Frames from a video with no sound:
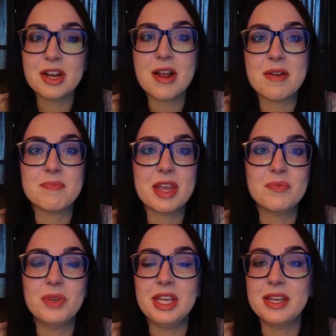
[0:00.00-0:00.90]

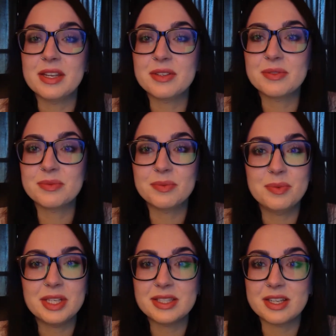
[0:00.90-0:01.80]
and
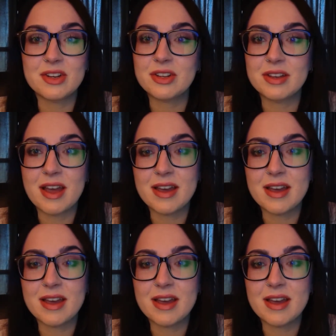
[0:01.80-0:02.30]
we still